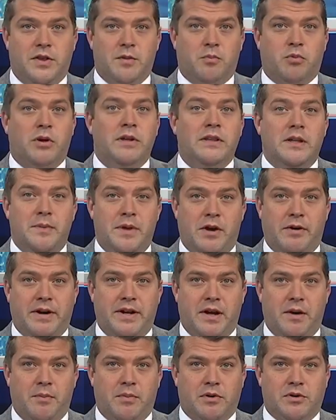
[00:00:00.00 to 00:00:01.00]
the preliminary
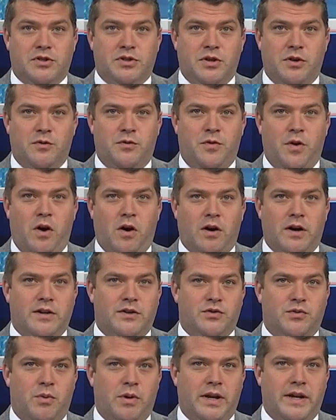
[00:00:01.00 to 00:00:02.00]
numbers so far
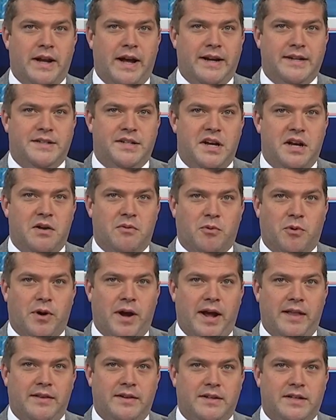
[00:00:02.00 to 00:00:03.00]
in 2019 in Rhode
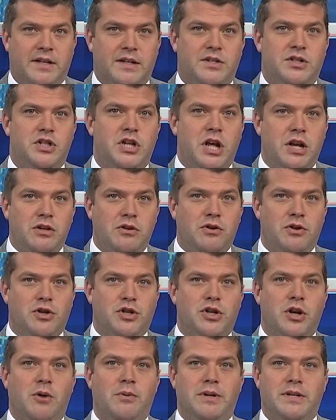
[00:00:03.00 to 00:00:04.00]
Island continue to
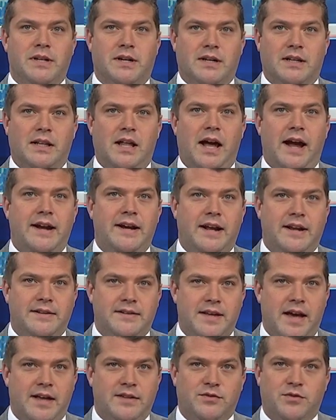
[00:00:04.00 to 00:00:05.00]
show a decline in
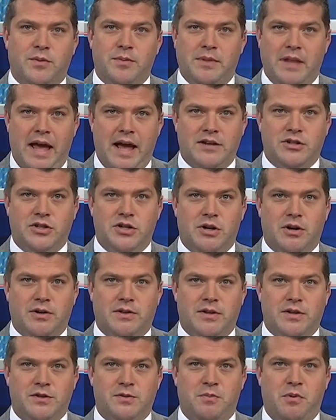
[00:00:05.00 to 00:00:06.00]
deaths from last year
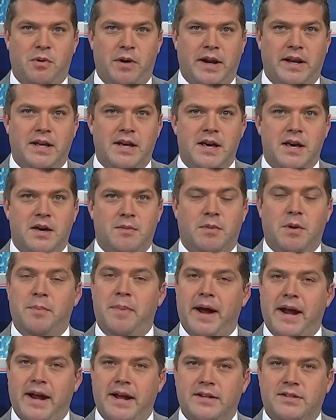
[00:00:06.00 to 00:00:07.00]
at this point, but
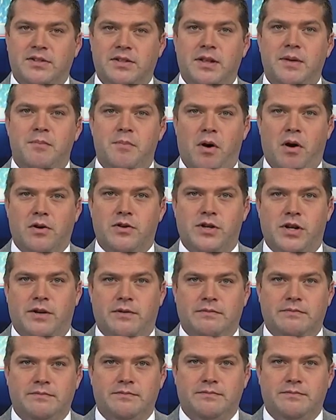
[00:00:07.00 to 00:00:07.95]
by a slim margin.